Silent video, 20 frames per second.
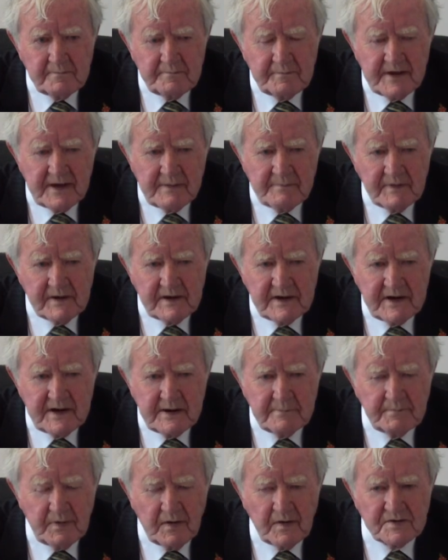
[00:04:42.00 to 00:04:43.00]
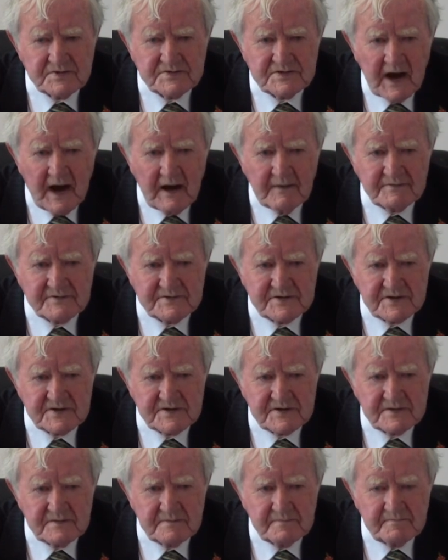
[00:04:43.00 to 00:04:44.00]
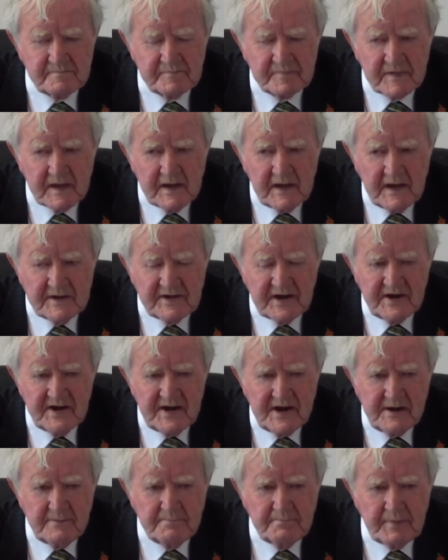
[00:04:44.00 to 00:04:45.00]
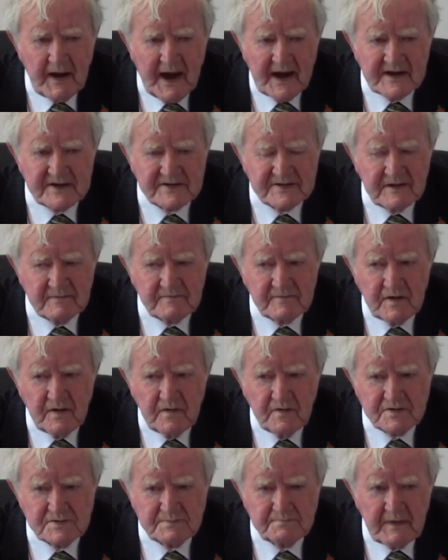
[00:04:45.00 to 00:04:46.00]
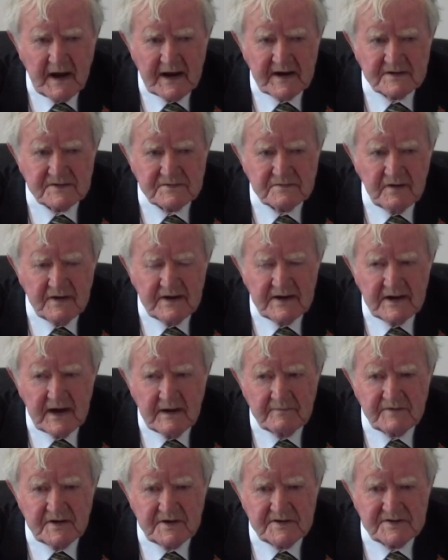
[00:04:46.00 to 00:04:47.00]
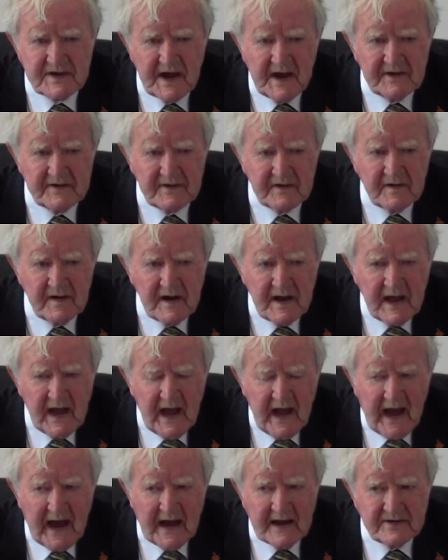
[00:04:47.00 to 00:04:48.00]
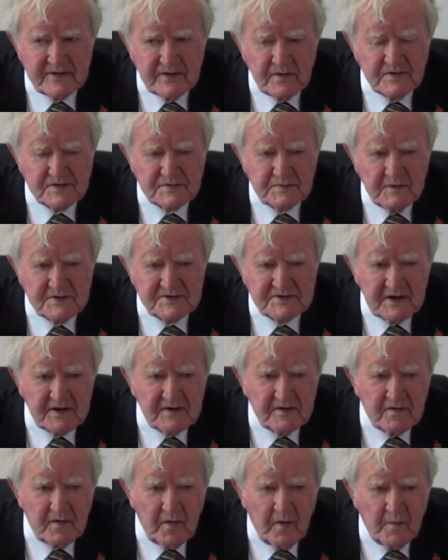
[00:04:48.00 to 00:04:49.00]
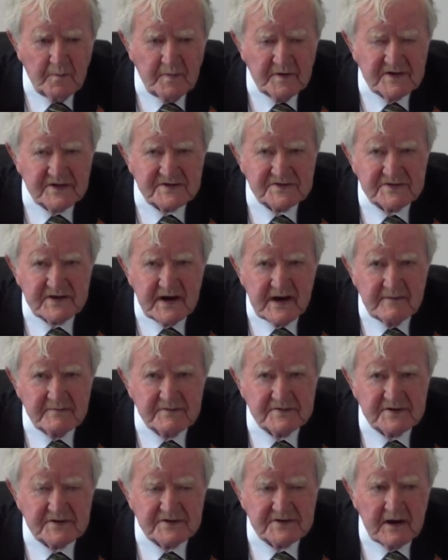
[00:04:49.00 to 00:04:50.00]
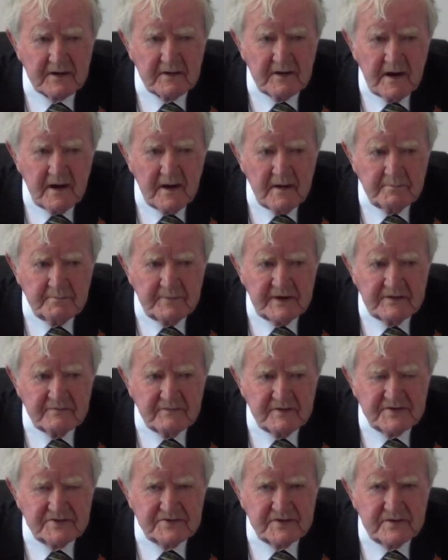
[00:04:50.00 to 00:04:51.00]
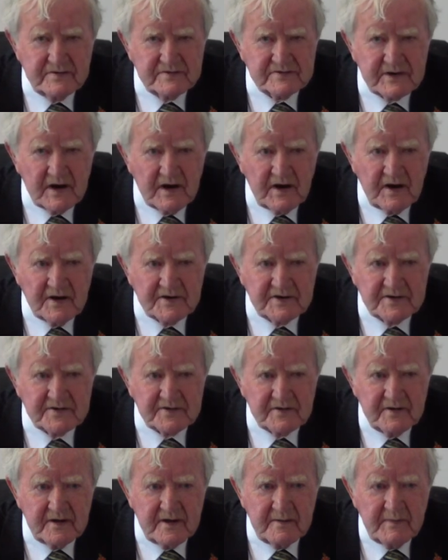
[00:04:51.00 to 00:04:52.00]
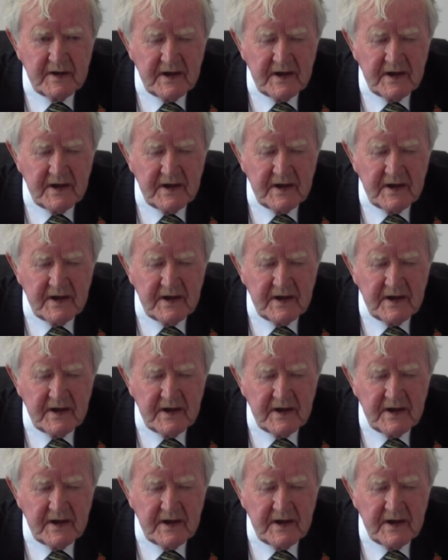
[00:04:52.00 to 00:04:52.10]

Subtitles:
People need post offices. They need banks. They've closed banks right, left and centre. And those ones that are open, the services are being reduced all the time.